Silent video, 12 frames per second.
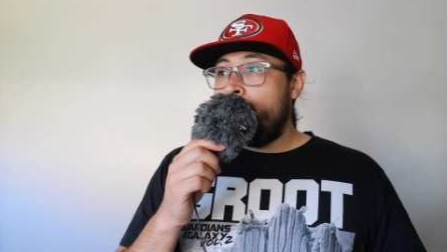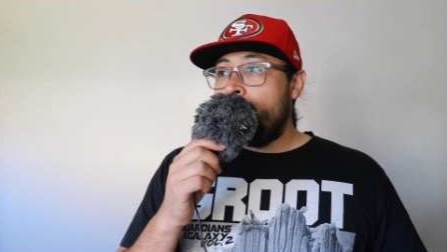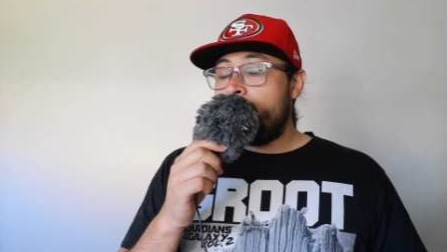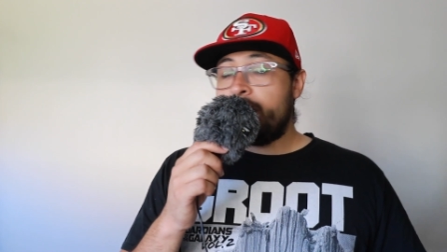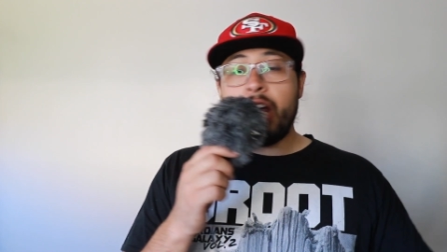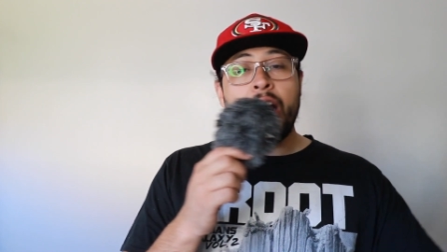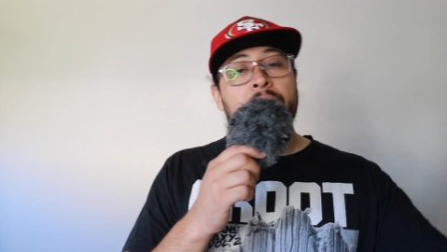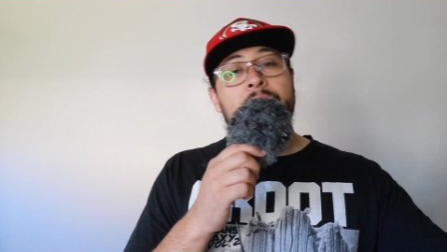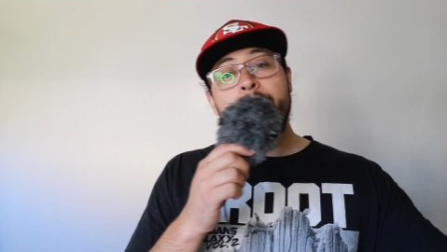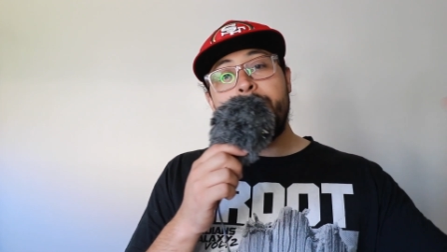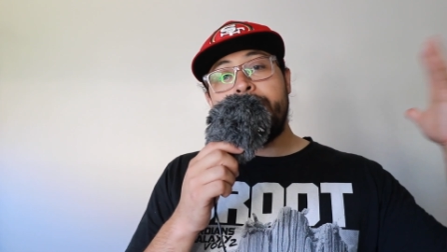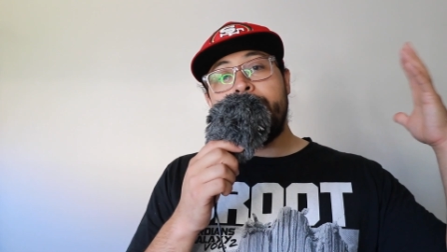Deshaun
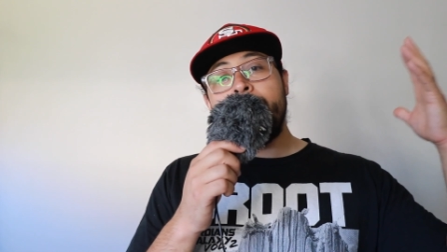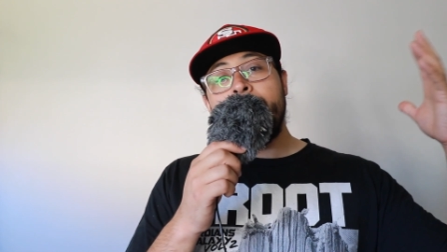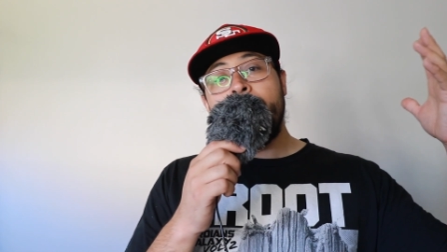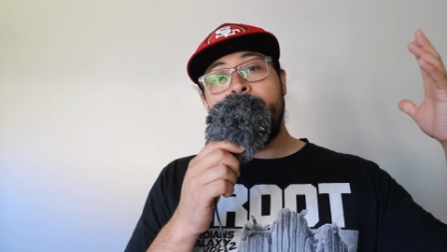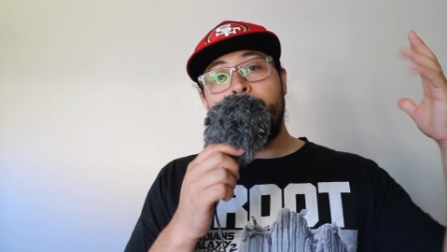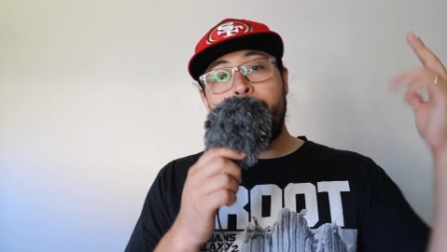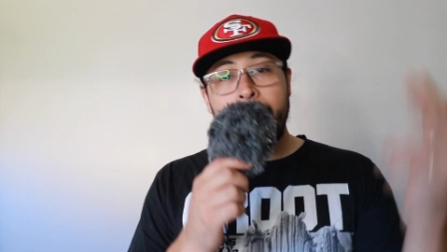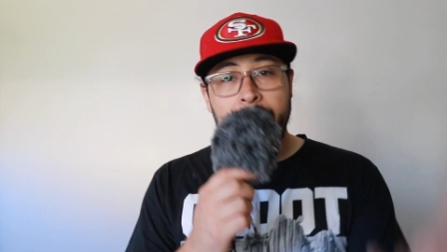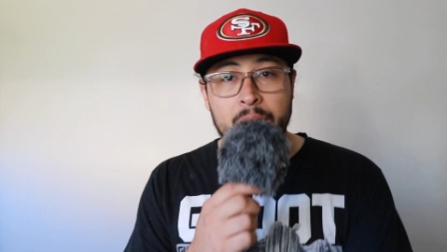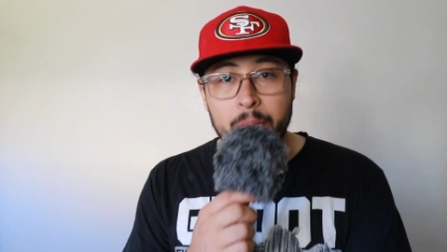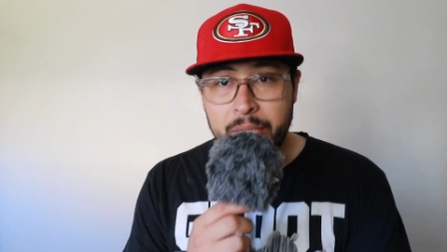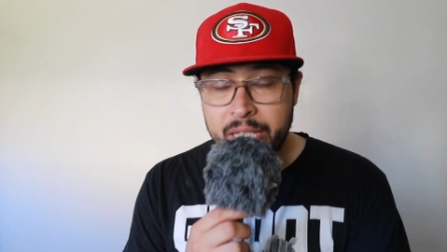Gibson
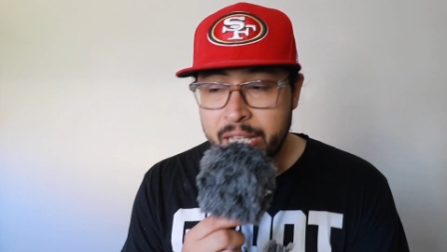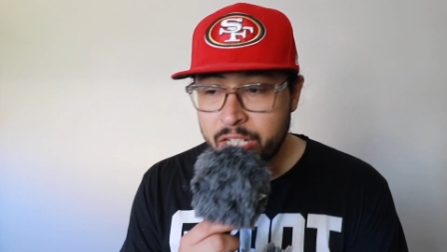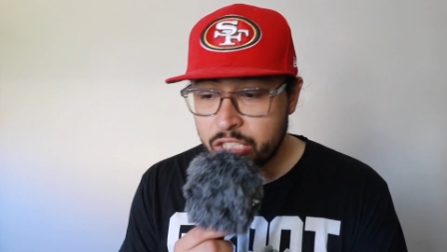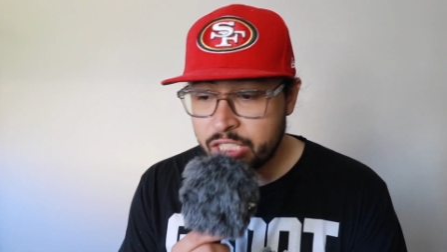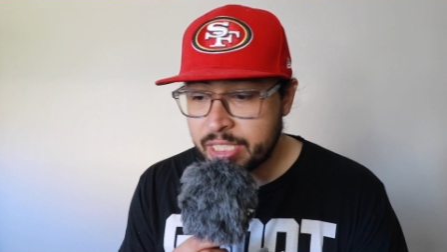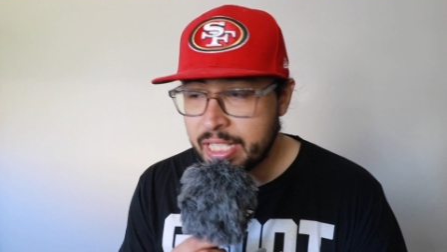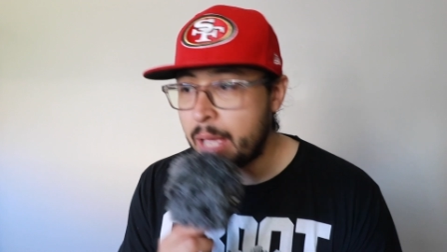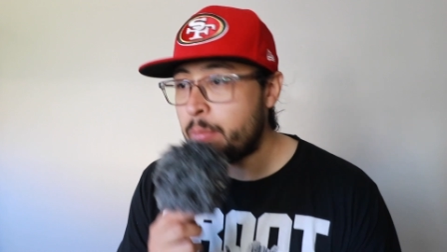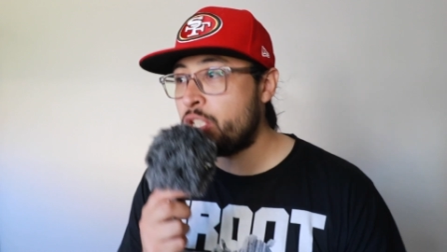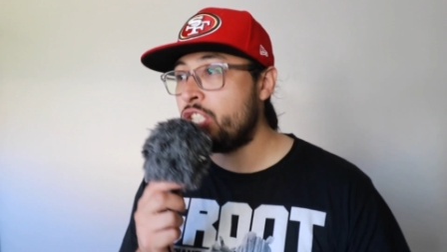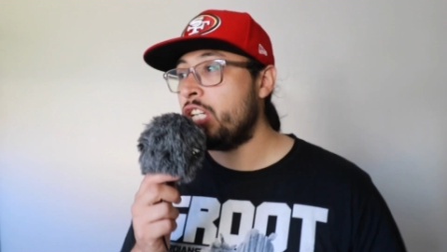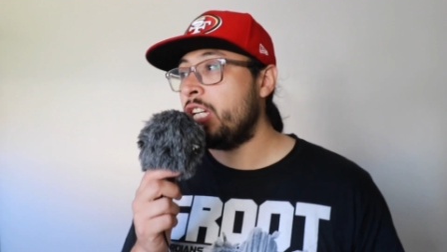picking up the
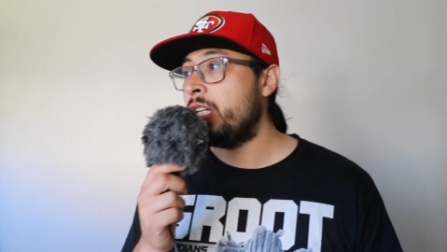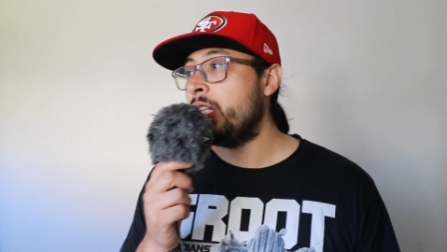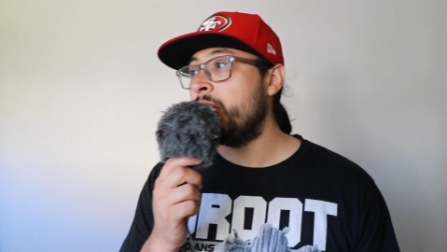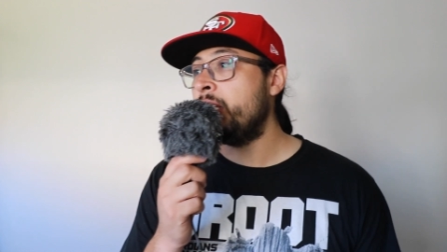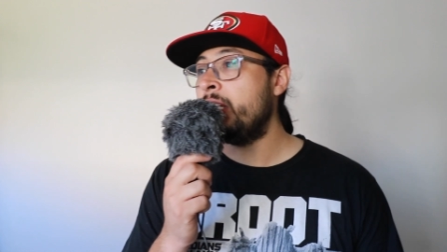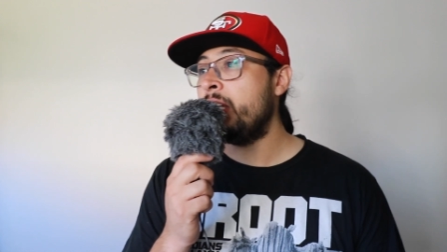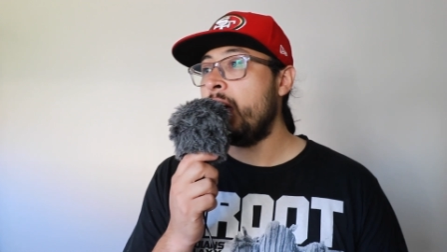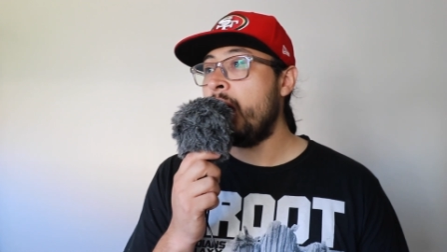interception.